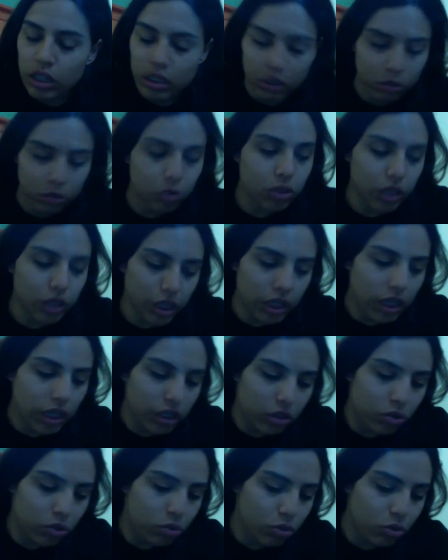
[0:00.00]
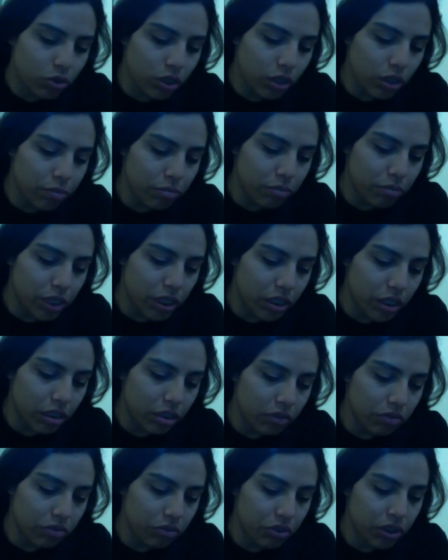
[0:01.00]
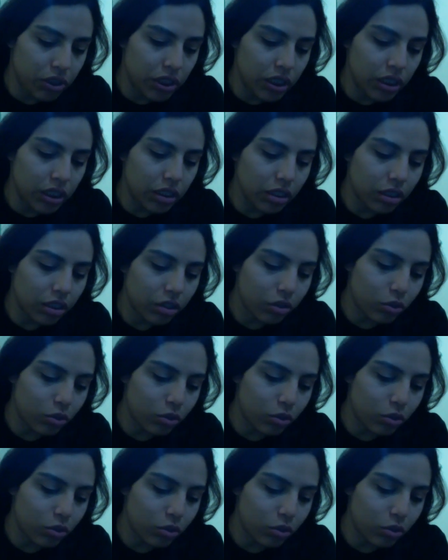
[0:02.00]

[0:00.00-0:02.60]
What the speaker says: Today I use many different